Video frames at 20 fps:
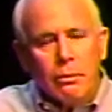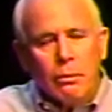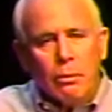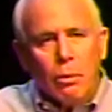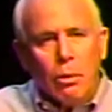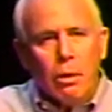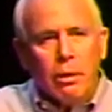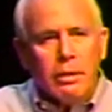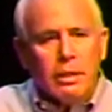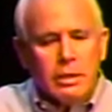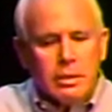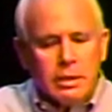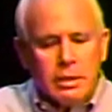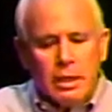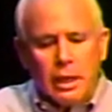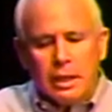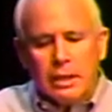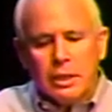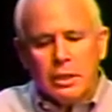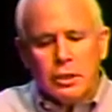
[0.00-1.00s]
All these
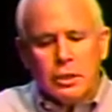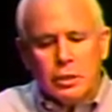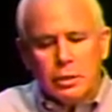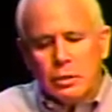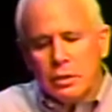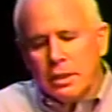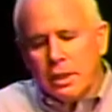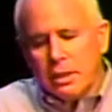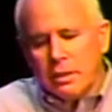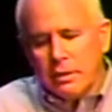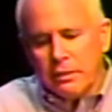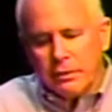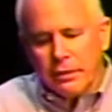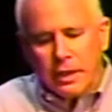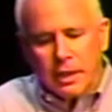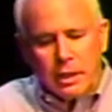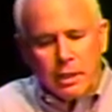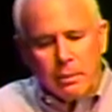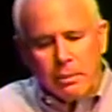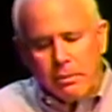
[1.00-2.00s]
gut issues that
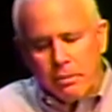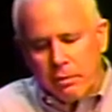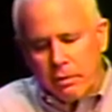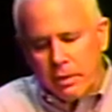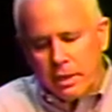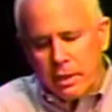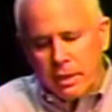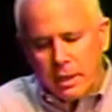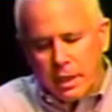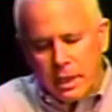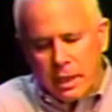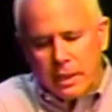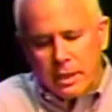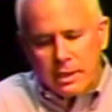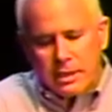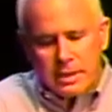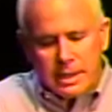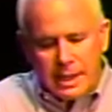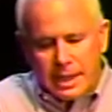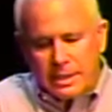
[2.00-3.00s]
develop through the gut,
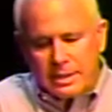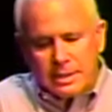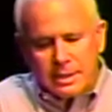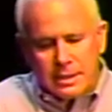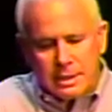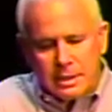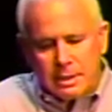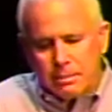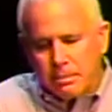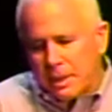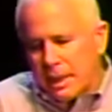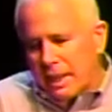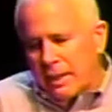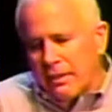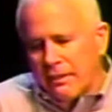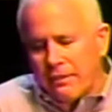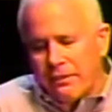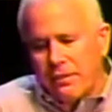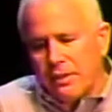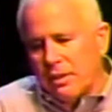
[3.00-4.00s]
intestine,
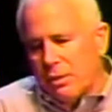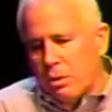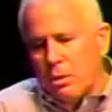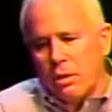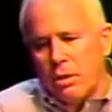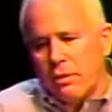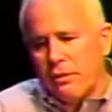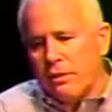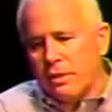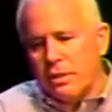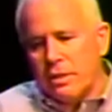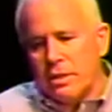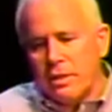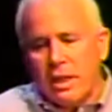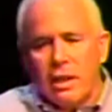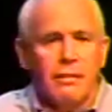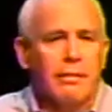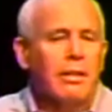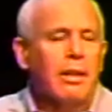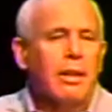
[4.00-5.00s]
biofilm, all of this
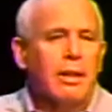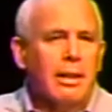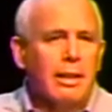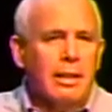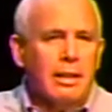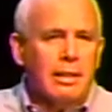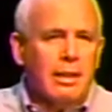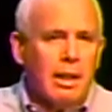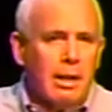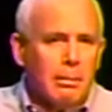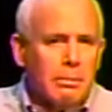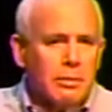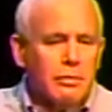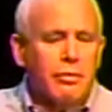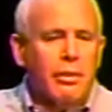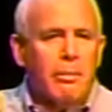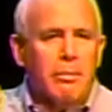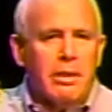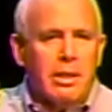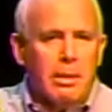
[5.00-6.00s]
stuff comes
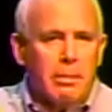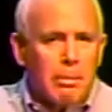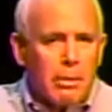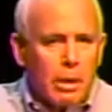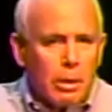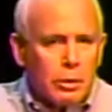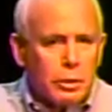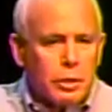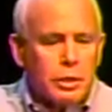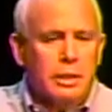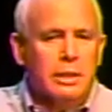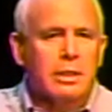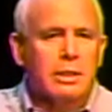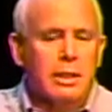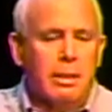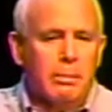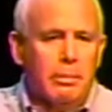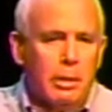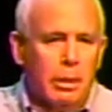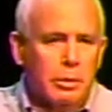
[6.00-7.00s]
from the emotions,
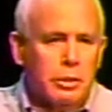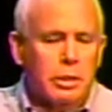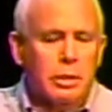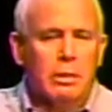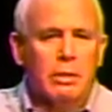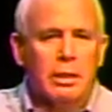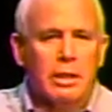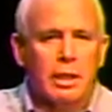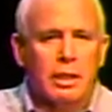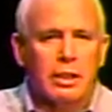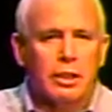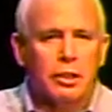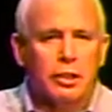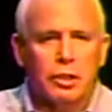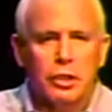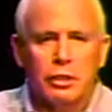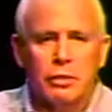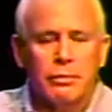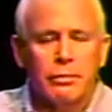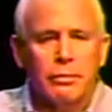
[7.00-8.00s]
an emotional gut
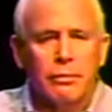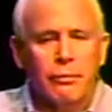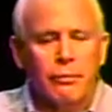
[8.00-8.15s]
issue.